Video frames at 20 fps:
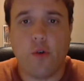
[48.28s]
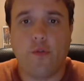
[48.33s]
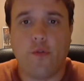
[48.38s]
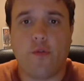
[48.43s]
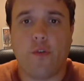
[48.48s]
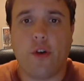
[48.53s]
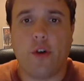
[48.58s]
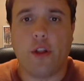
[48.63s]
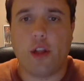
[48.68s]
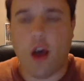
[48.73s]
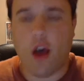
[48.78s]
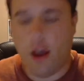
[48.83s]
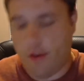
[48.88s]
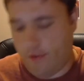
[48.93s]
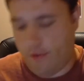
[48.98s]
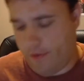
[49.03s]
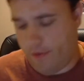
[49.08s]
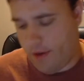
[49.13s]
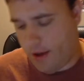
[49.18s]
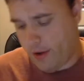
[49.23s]
for a lot
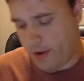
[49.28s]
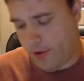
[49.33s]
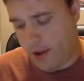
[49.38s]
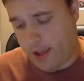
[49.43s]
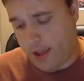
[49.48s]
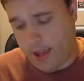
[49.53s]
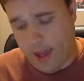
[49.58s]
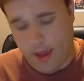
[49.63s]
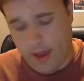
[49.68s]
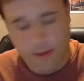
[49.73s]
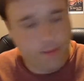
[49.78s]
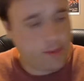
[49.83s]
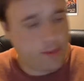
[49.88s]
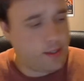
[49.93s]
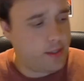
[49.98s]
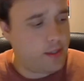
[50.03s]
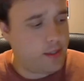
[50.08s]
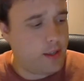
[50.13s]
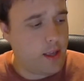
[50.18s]
of great games.